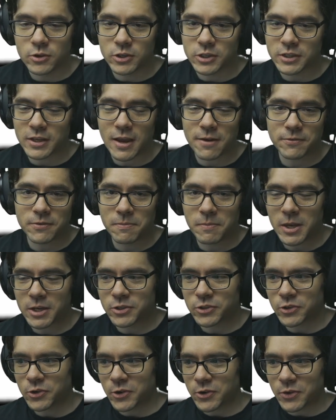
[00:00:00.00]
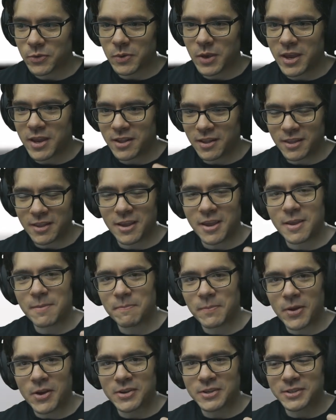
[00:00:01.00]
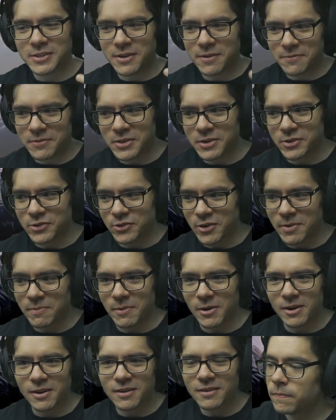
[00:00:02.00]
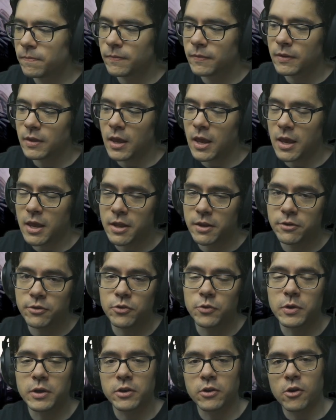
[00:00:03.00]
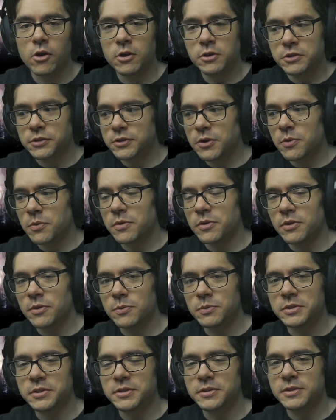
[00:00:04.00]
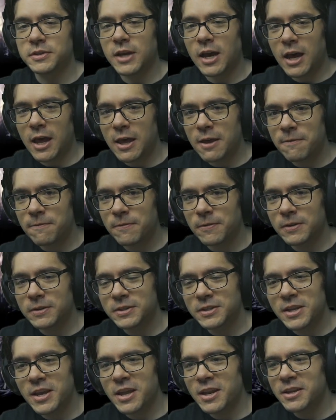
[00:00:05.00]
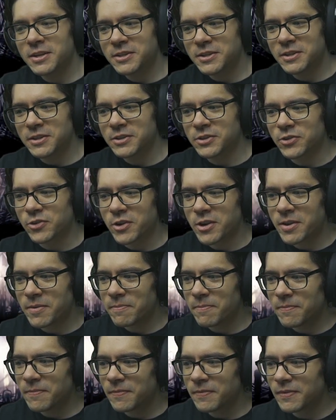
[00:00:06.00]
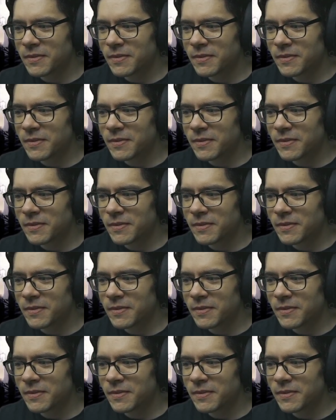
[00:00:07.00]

just have to make sure you hit the hitbox of the Dreamer. And you can also use Dive to get into the dream.